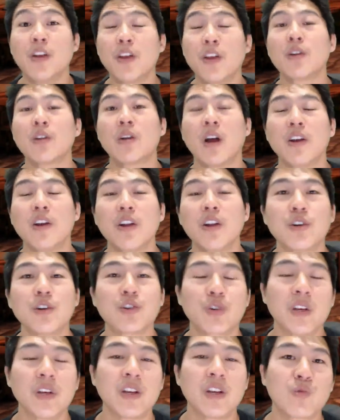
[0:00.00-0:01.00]
Another
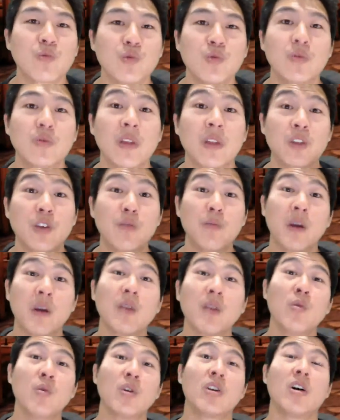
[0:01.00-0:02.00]
trading rule that you
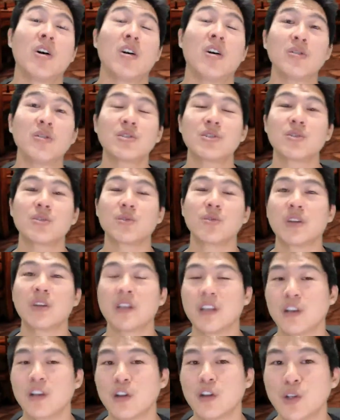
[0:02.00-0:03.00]
might want to also
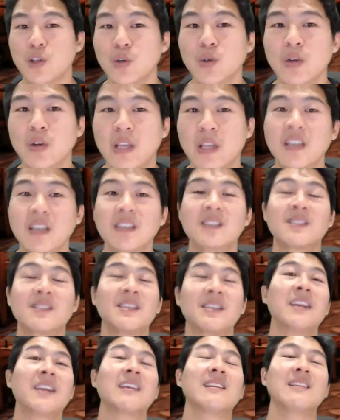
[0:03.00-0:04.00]
include is
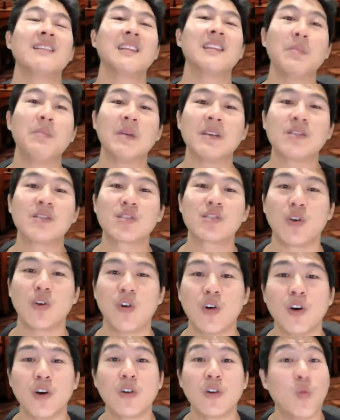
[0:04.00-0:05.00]
setting limits
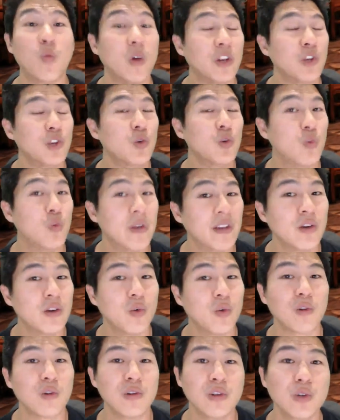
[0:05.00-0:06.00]
on what you win
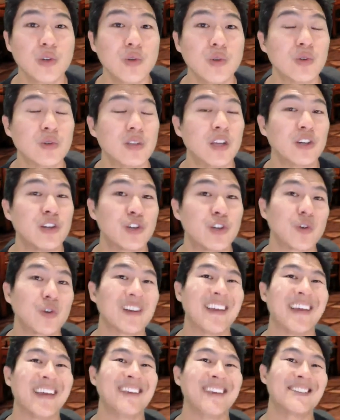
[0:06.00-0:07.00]
or lose
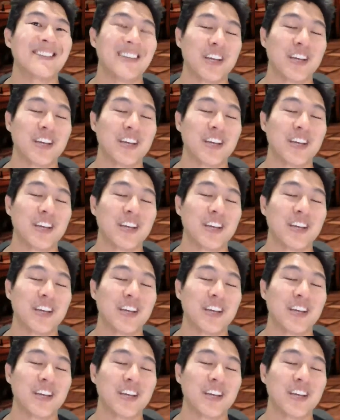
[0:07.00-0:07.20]
during a